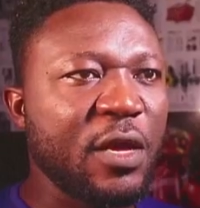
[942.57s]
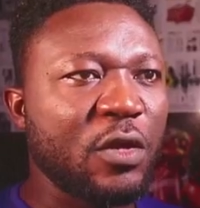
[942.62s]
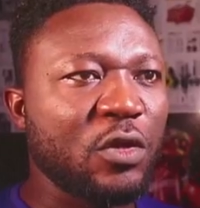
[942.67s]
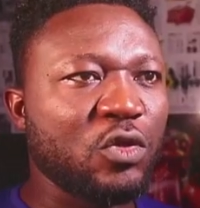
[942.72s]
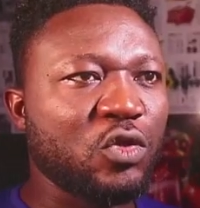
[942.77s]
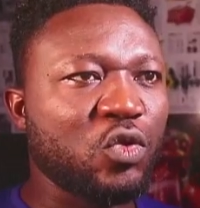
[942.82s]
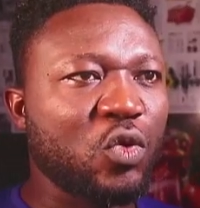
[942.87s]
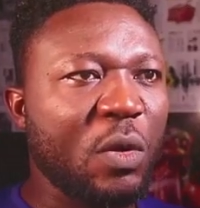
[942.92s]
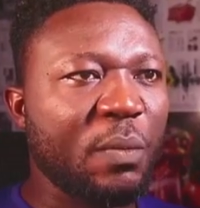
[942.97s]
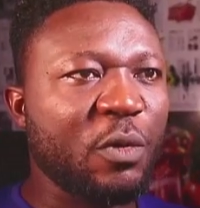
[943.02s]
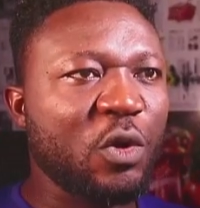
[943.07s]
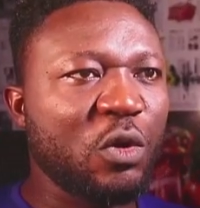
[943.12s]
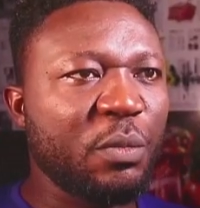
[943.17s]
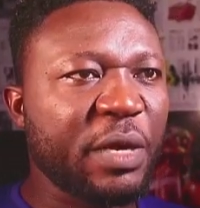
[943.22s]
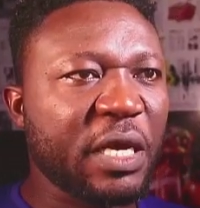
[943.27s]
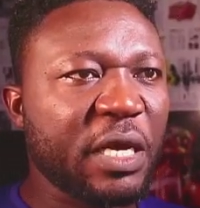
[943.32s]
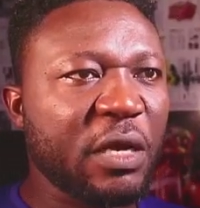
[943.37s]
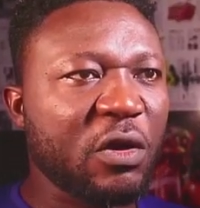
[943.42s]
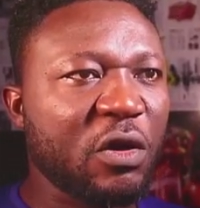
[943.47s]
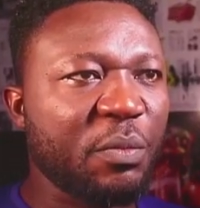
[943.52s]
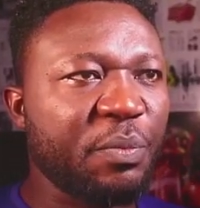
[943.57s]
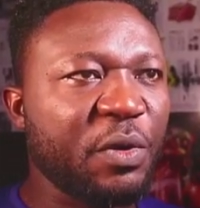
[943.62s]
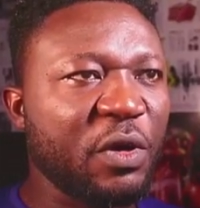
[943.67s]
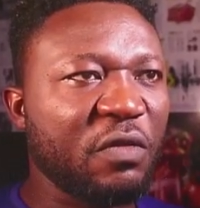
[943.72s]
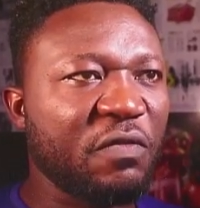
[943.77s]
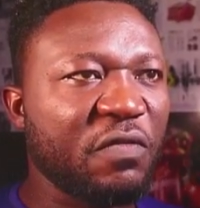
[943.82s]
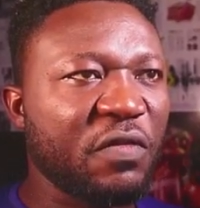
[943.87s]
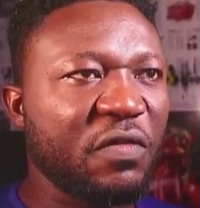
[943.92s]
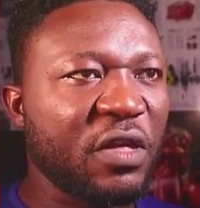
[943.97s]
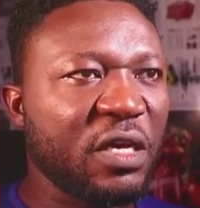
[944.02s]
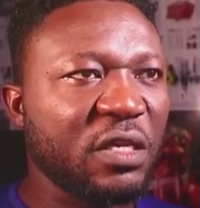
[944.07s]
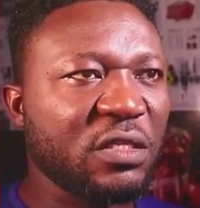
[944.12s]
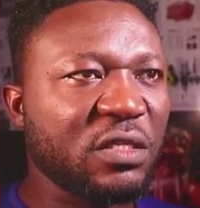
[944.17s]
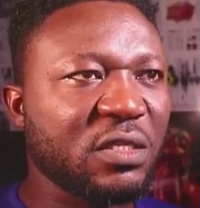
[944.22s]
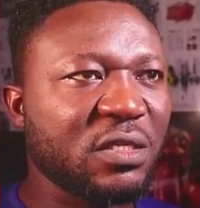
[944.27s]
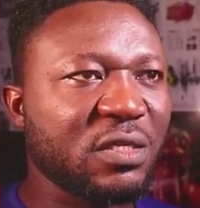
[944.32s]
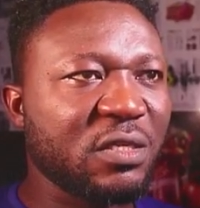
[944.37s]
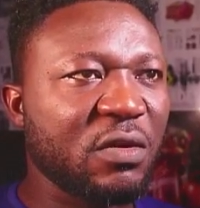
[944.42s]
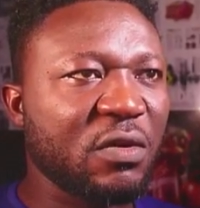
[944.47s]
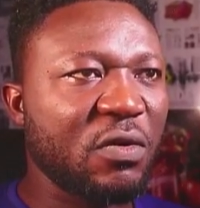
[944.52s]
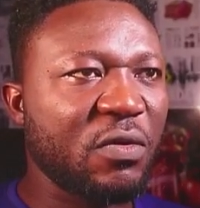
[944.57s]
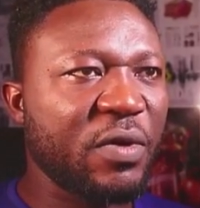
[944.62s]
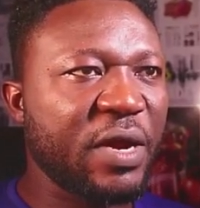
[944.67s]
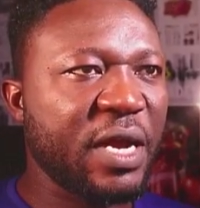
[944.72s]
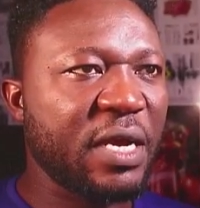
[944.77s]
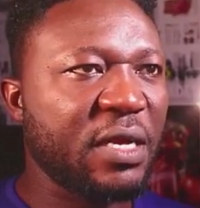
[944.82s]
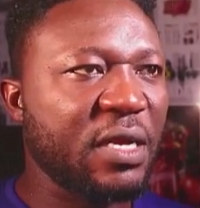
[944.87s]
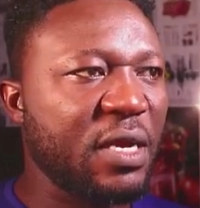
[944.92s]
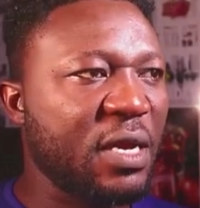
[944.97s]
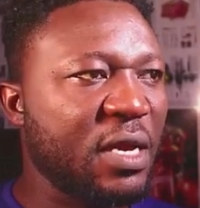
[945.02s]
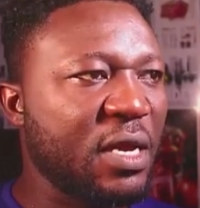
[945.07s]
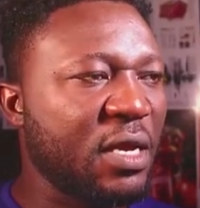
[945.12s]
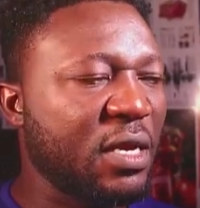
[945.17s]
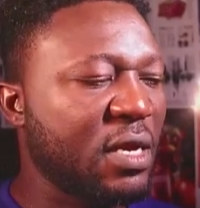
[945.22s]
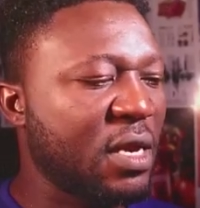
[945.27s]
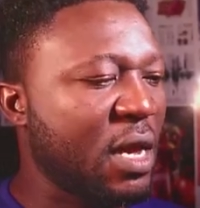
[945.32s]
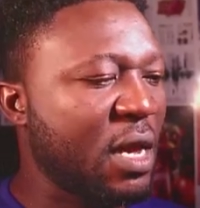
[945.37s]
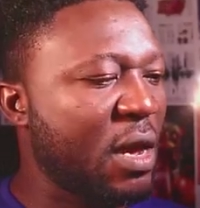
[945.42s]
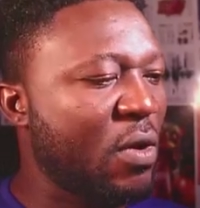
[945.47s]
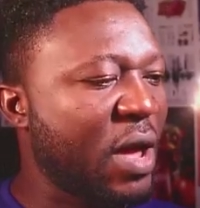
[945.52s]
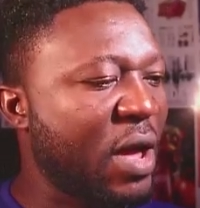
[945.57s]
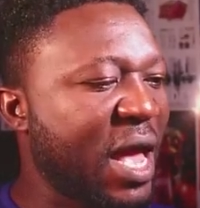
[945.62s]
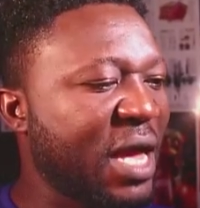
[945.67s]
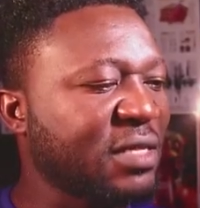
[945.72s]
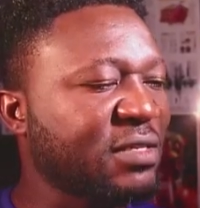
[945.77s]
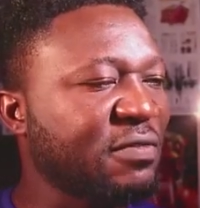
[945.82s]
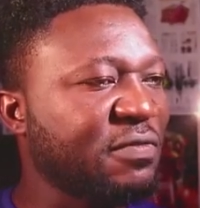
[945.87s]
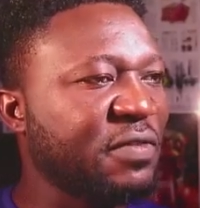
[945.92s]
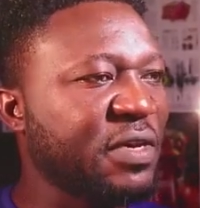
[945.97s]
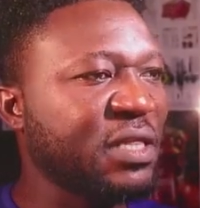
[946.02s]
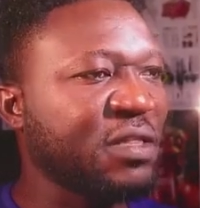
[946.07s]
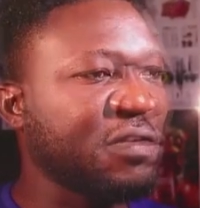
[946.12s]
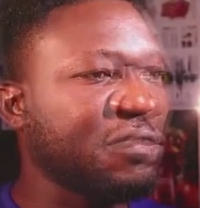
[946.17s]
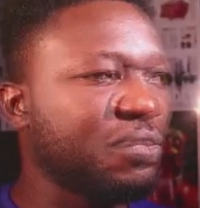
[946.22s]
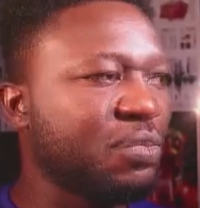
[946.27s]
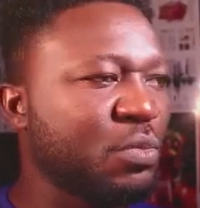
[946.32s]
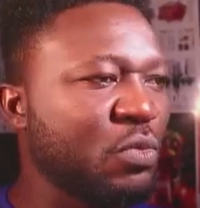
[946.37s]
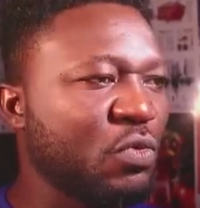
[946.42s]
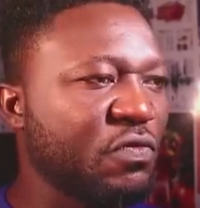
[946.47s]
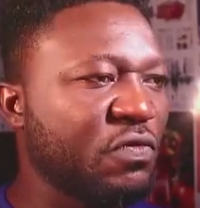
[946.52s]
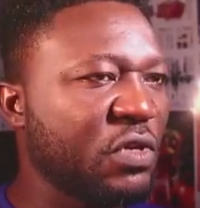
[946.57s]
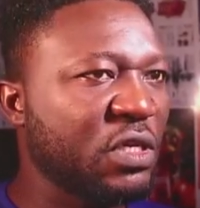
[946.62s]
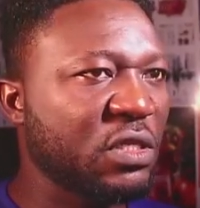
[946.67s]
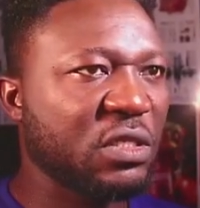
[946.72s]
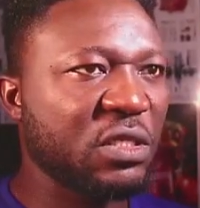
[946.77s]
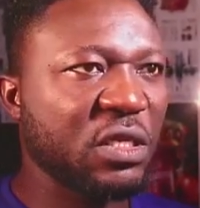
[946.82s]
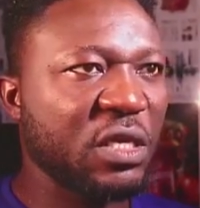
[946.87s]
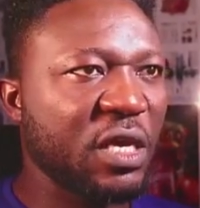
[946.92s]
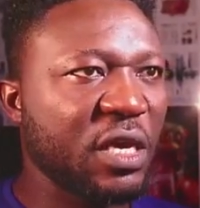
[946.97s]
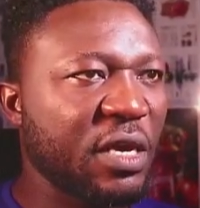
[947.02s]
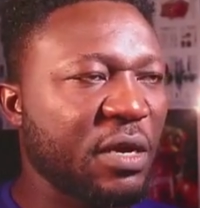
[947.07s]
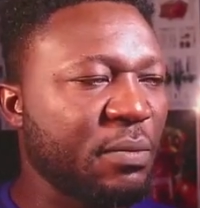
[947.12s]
So I'm going to make a copy of this, all right, and I'll activate the move this here.